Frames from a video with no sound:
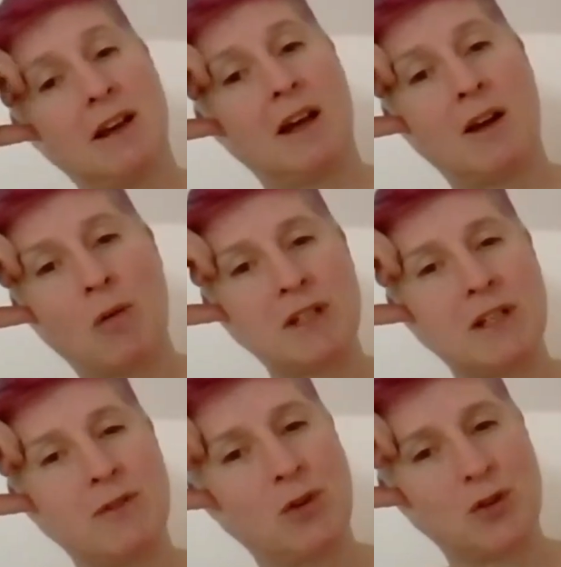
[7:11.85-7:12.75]
and I wondered
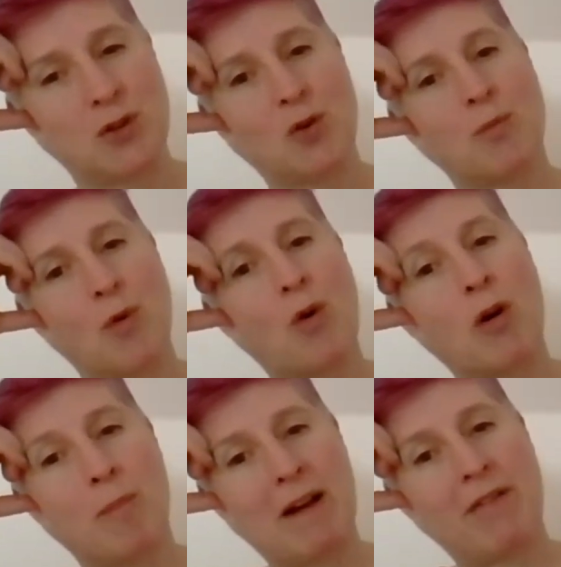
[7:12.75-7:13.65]
if you could talk more
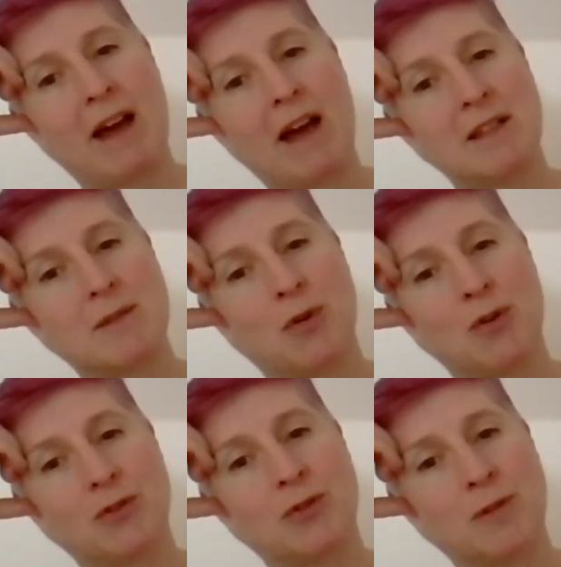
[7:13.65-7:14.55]
about that
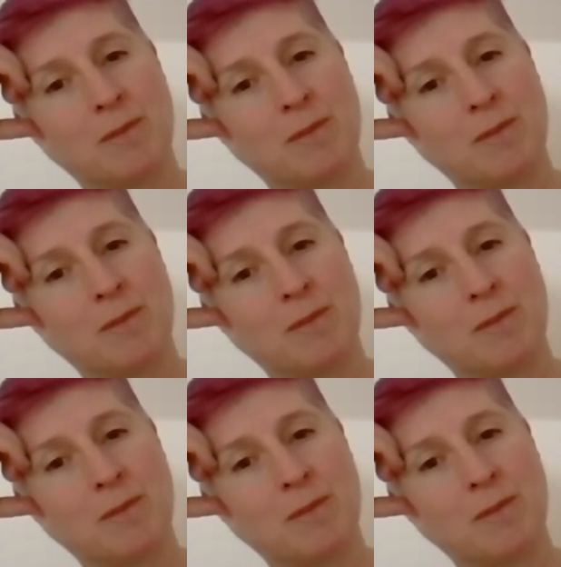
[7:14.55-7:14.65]
model.